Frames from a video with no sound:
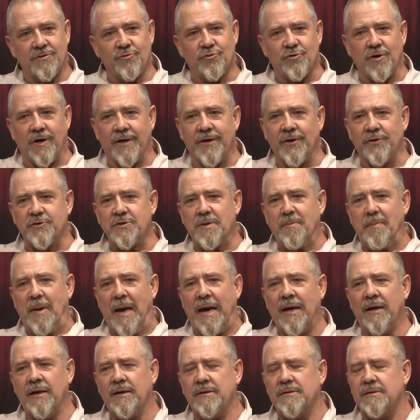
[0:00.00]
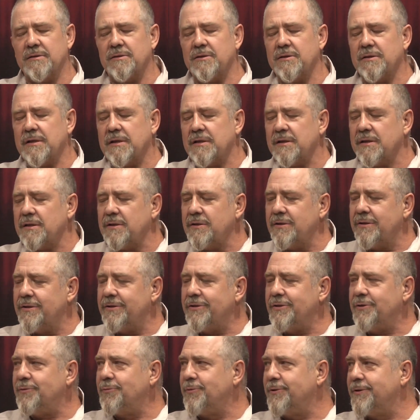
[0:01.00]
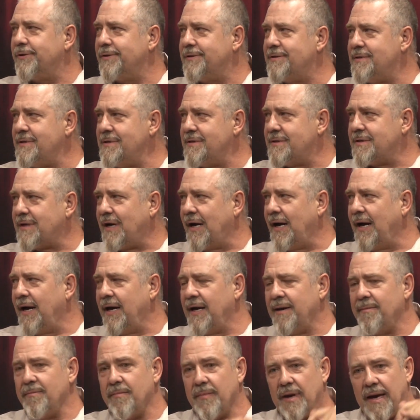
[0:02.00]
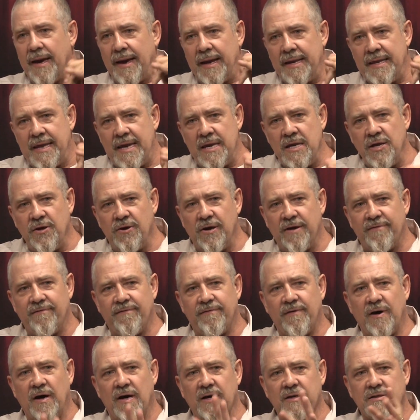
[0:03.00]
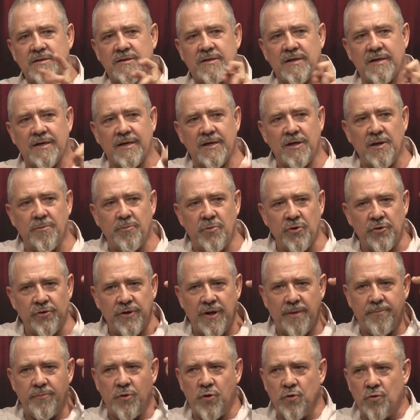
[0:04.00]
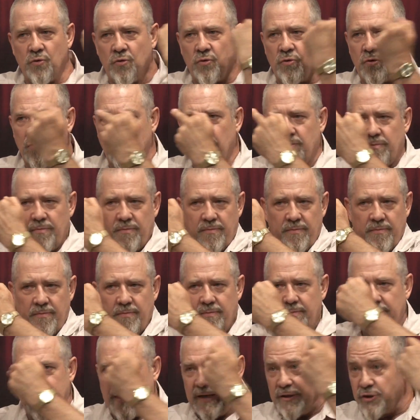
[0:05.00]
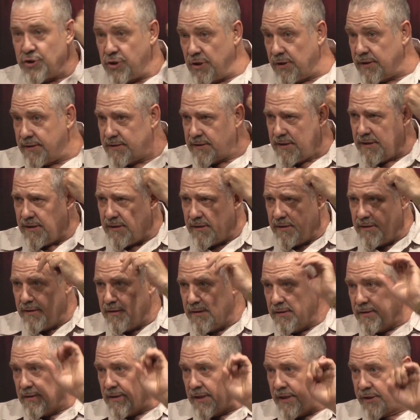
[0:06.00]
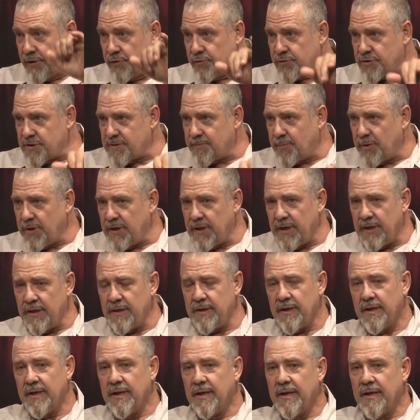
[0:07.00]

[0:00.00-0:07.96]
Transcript: Try not to panic that you're going to learn your words in time, and then you get faster and you build up your agility and your speed.